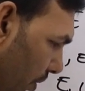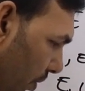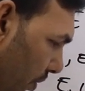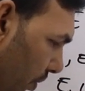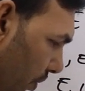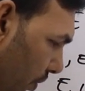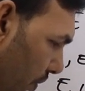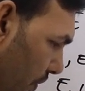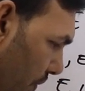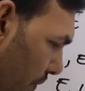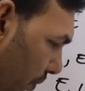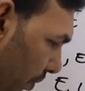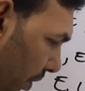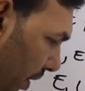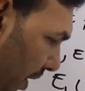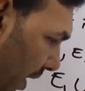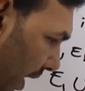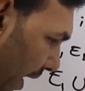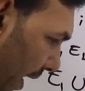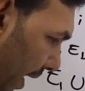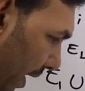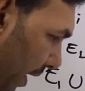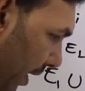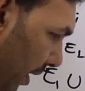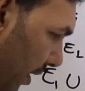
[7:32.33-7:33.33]

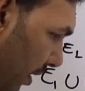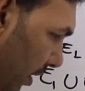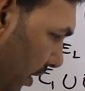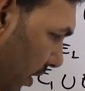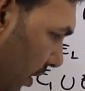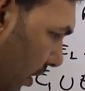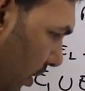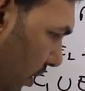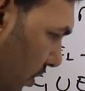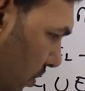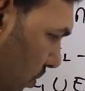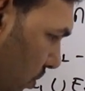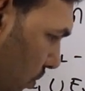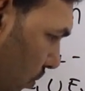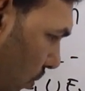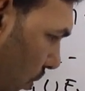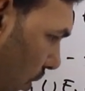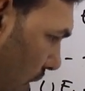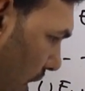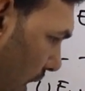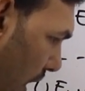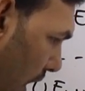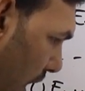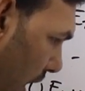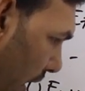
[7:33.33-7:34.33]
union, so
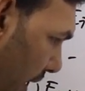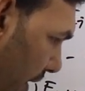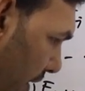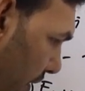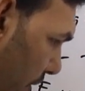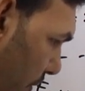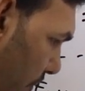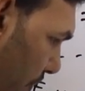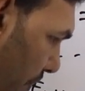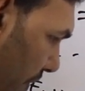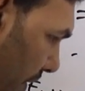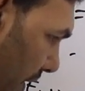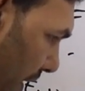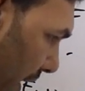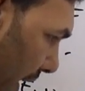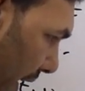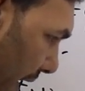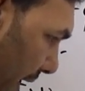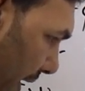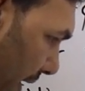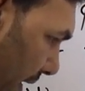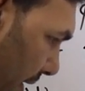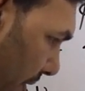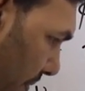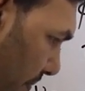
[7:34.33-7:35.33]
on
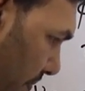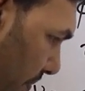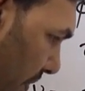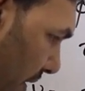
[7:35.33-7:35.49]
union,